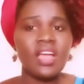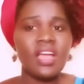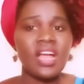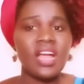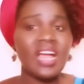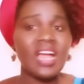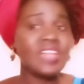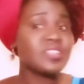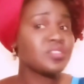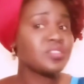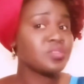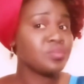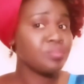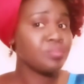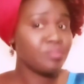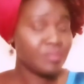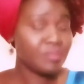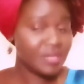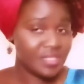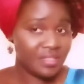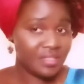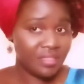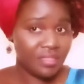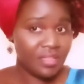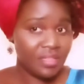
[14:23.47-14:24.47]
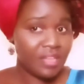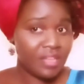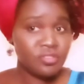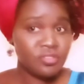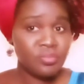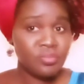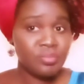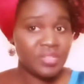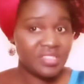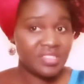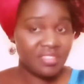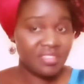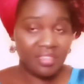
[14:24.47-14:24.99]
and you
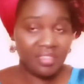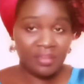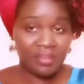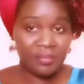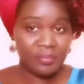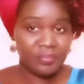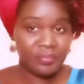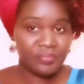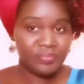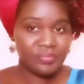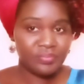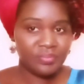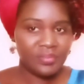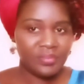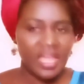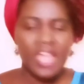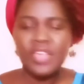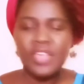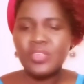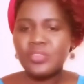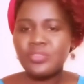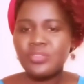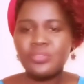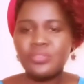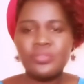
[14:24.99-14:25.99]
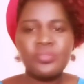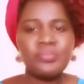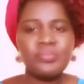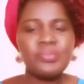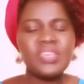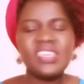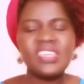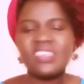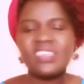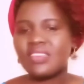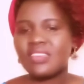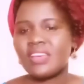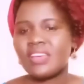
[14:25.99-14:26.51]
meet them, you'll be
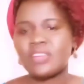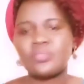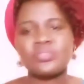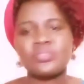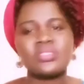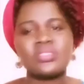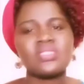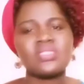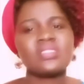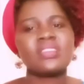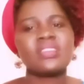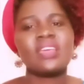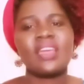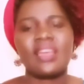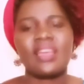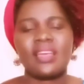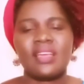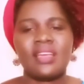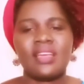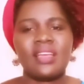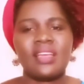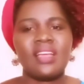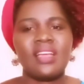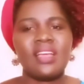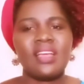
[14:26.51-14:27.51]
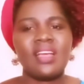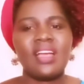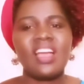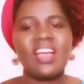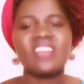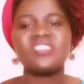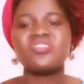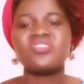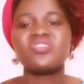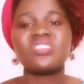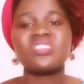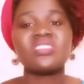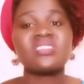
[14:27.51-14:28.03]
eager to share
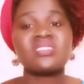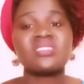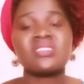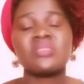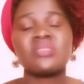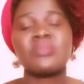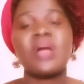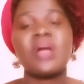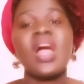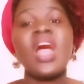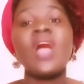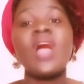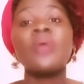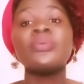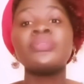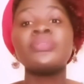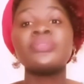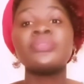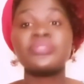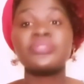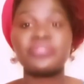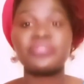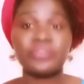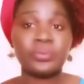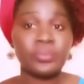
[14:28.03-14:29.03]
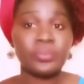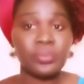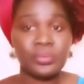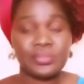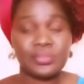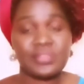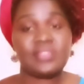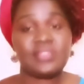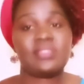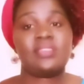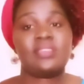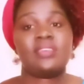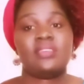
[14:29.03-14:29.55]
and judge them how your day
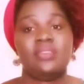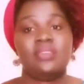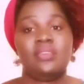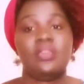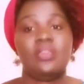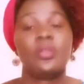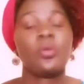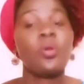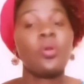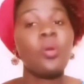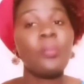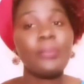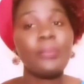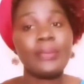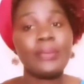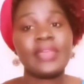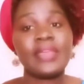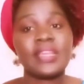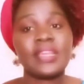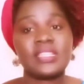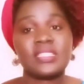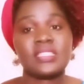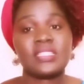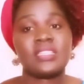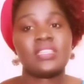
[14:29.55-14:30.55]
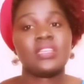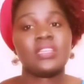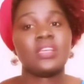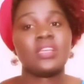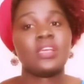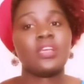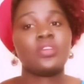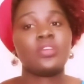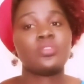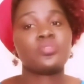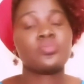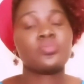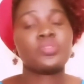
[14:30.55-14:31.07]
was compared
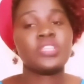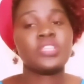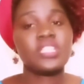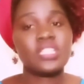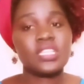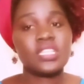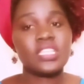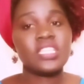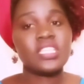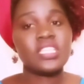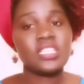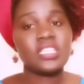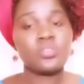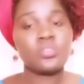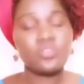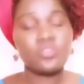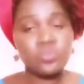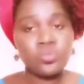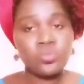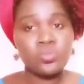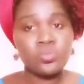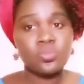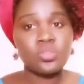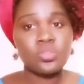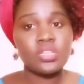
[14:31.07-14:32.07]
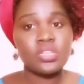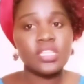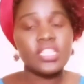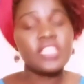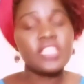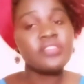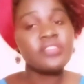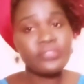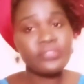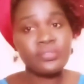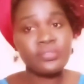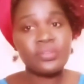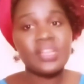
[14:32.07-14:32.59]
to
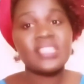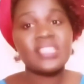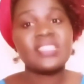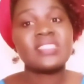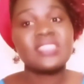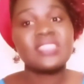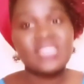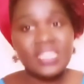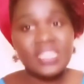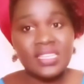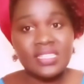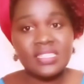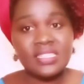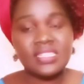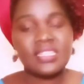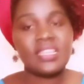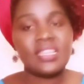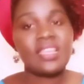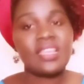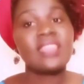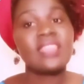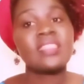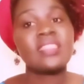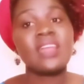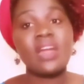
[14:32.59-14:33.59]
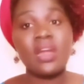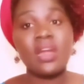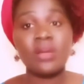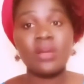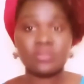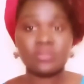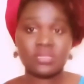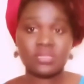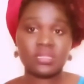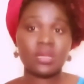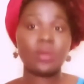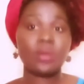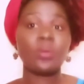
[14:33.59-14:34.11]
if you had stayed in the
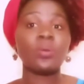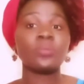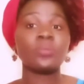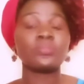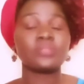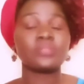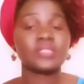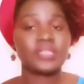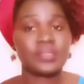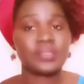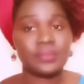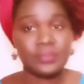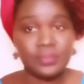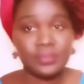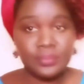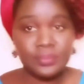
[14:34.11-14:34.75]
house the whole day.